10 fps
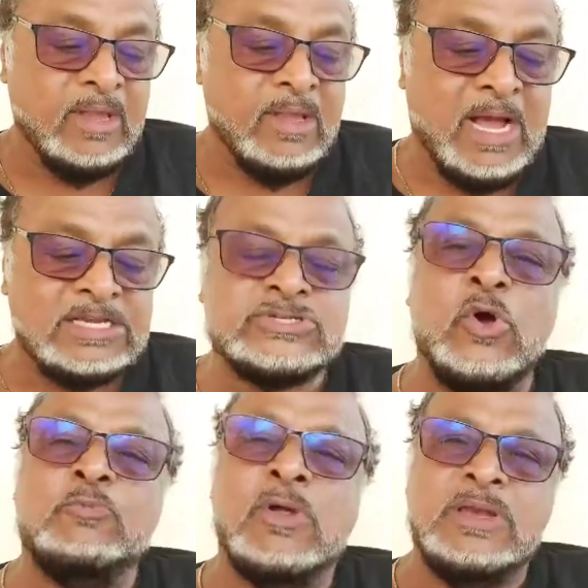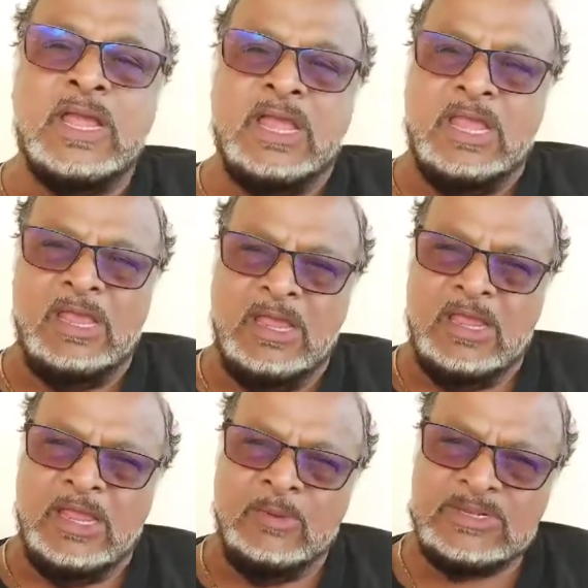I just hope one day
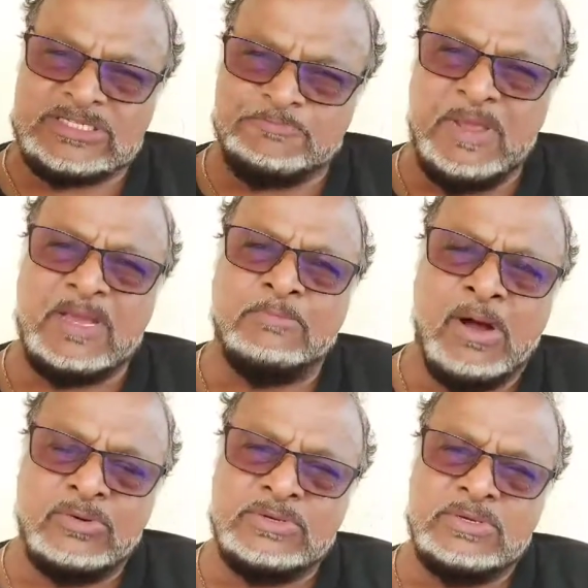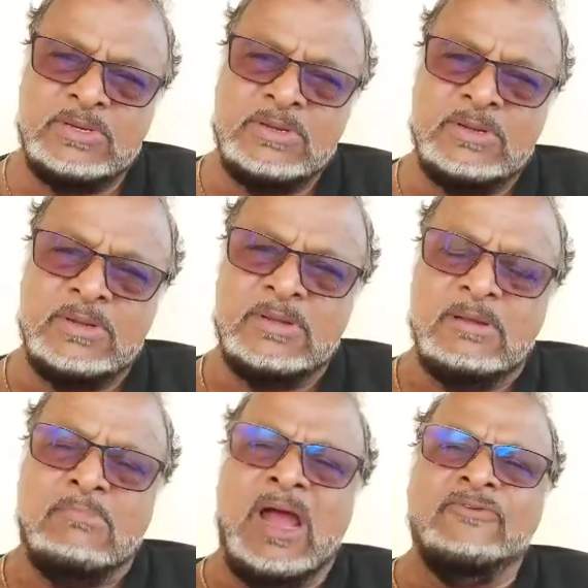he will speak about
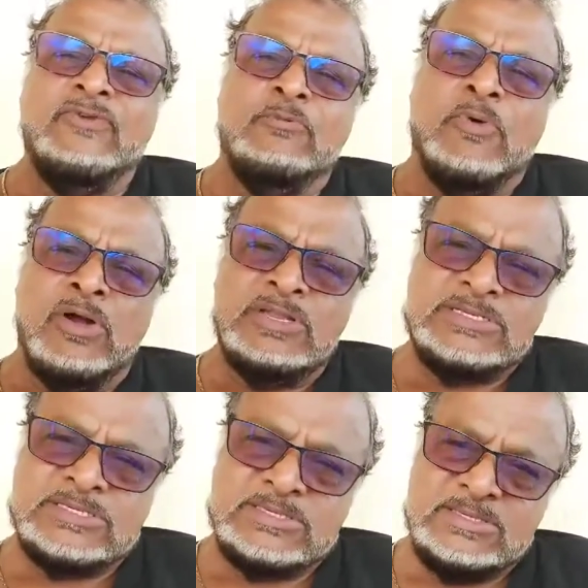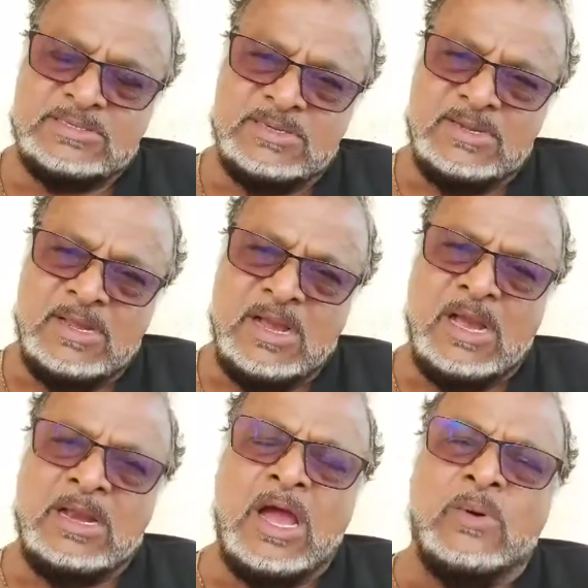my viewpoints
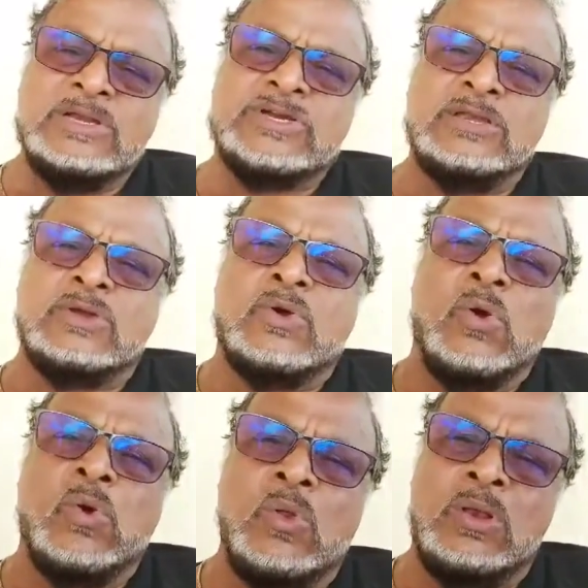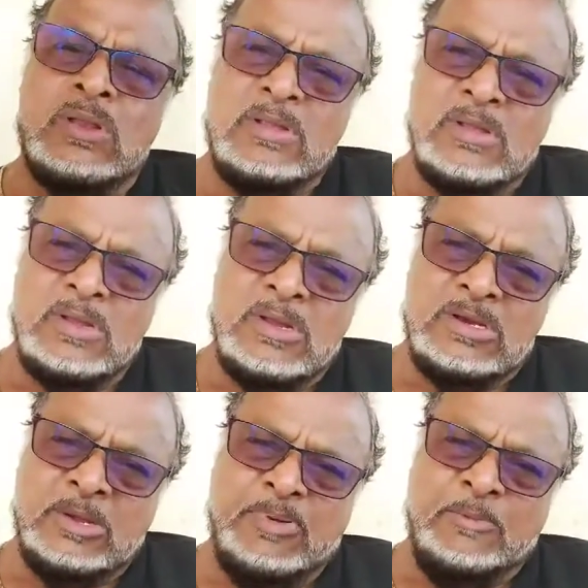and how I try to call
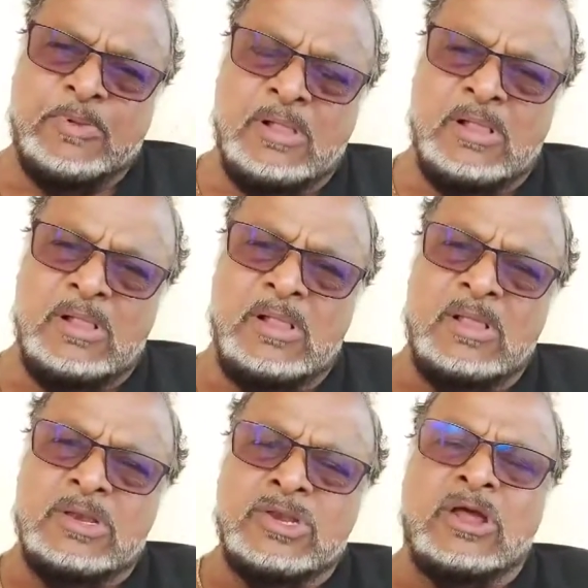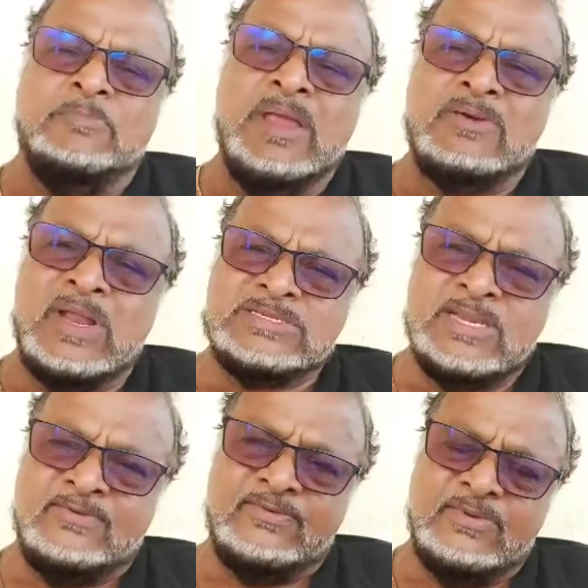the people to not be
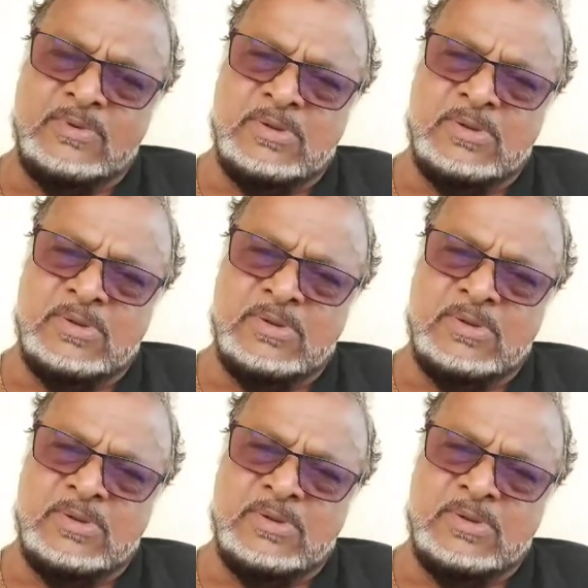aggressive